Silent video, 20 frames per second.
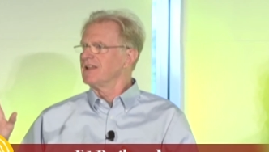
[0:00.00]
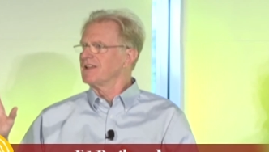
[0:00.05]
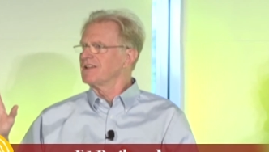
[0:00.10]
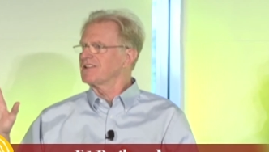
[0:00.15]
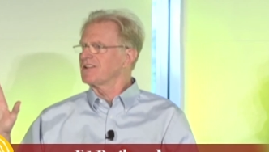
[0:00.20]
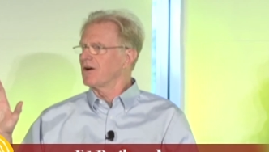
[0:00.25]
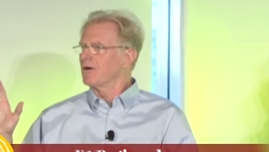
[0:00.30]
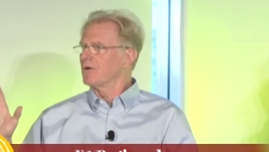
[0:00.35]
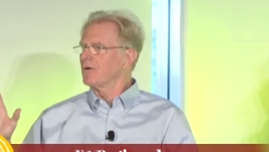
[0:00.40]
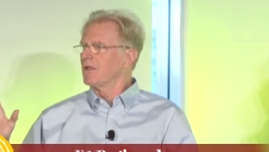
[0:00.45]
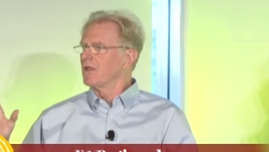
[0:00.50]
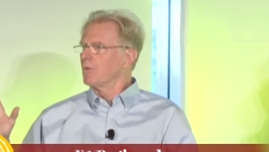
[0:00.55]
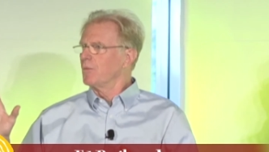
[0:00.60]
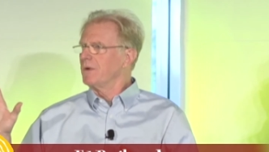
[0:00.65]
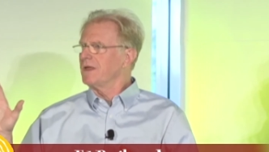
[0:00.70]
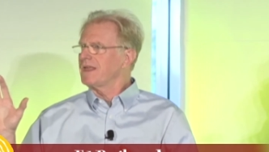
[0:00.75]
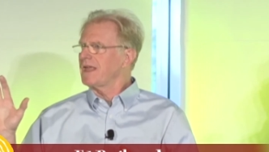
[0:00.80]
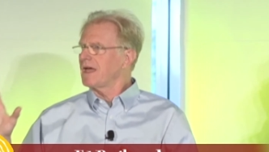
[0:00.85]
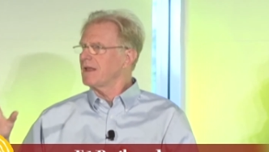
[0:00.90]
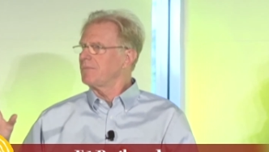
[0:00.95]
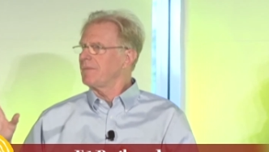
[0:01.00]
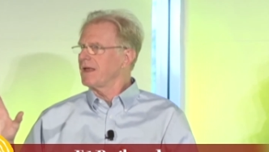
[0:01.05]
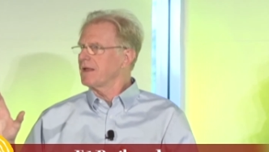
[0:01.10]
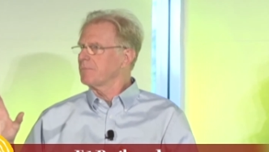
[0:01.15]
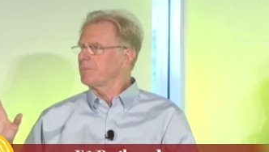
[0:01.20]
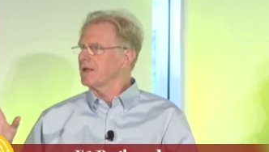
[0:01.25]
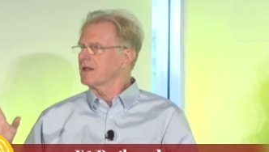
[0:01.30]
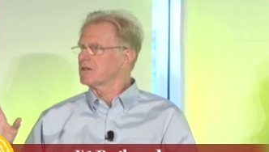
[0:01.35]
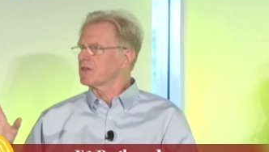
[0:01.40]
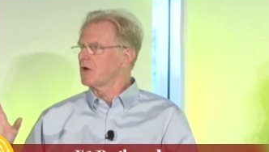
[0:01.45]
So we can
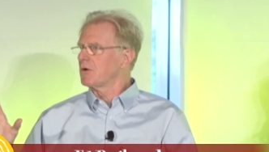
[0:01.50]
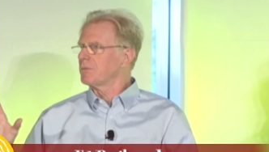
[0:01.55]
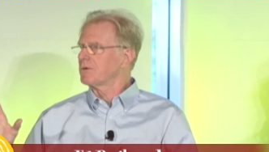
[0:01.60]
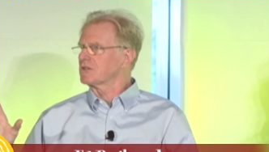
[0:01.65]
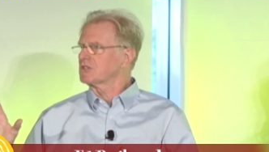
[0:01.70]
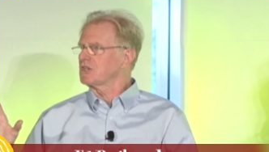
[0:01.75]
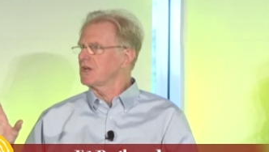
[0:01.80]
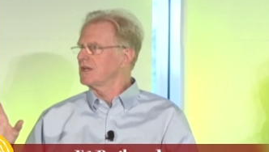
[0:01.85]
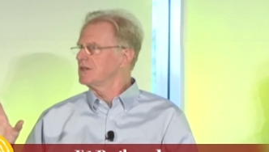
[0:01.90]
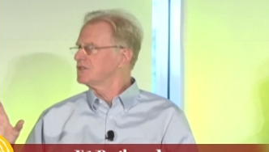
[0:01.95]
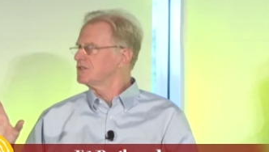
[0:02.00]
make big global changes.